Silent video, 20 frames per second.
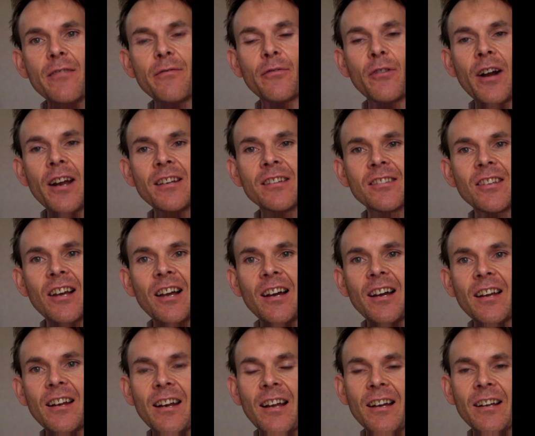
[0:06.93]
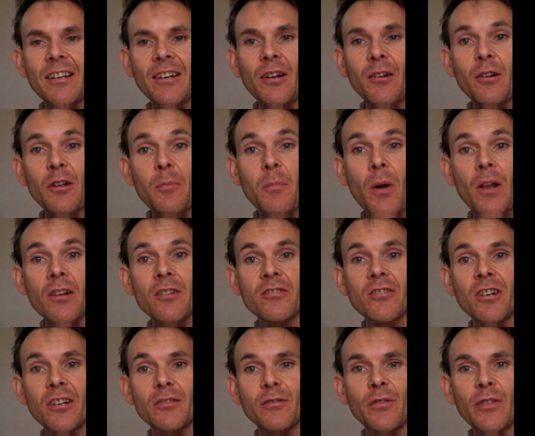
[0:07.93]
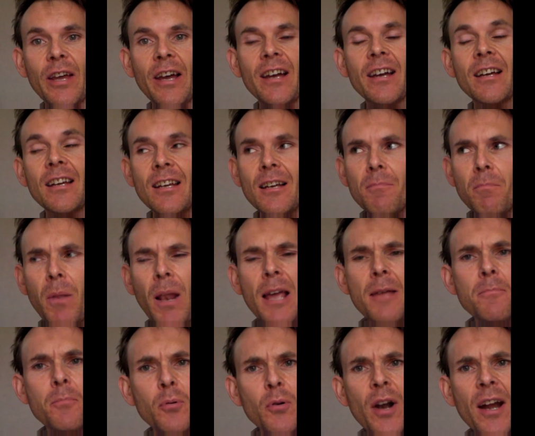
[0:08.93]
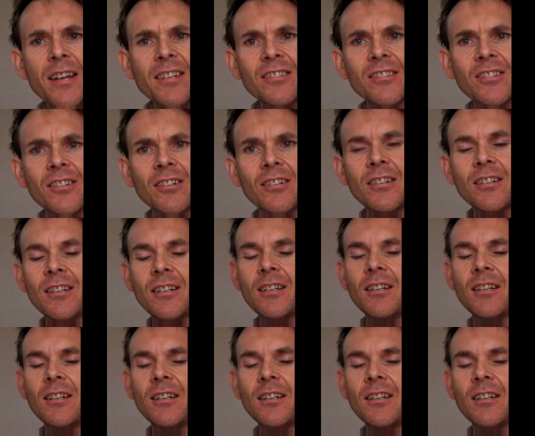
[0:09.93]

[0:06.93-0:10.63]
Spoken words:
friends, and I can only apologise for that. Blame Preston.